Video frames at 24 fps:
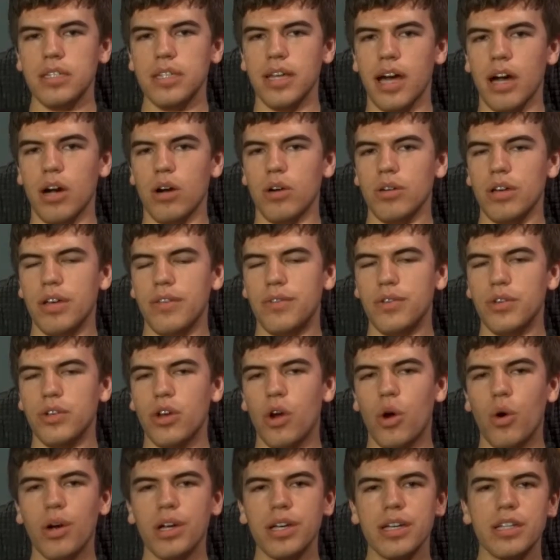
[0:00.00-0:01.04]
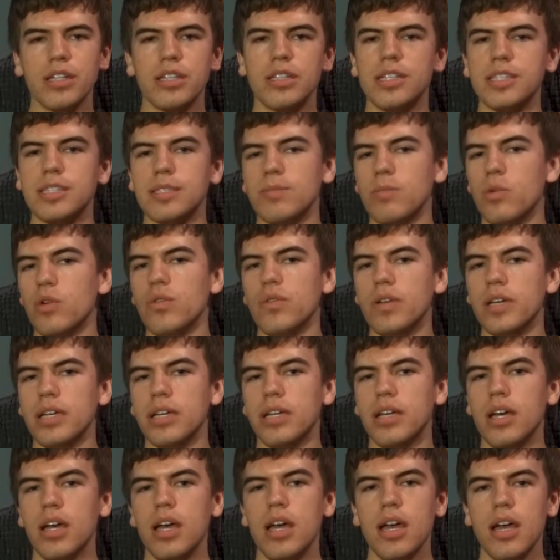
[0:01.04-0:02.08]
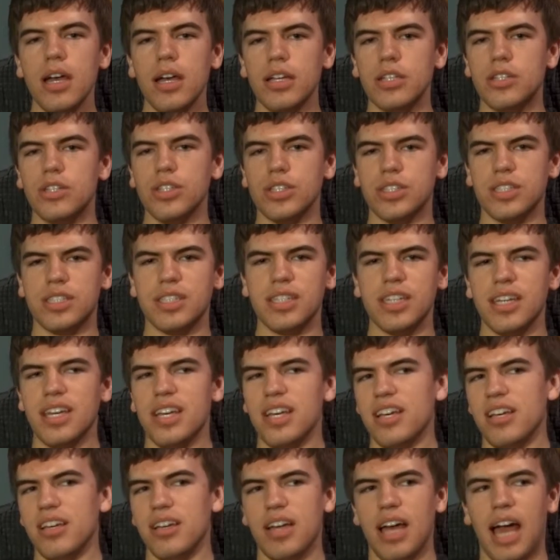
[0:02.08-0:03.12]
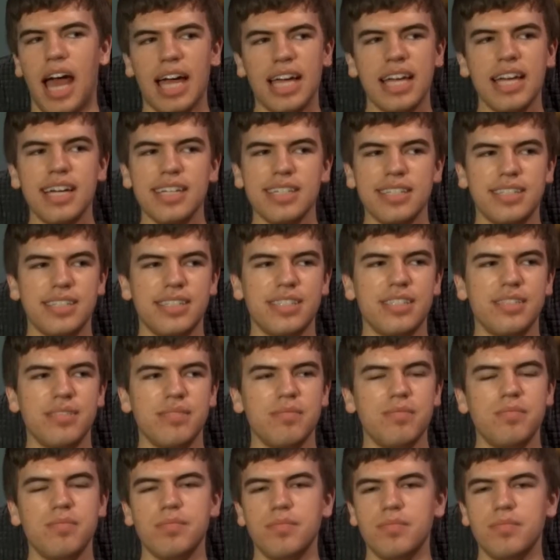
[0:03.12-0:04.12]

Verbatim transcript: Now, if you're going into this movie, just, I guess,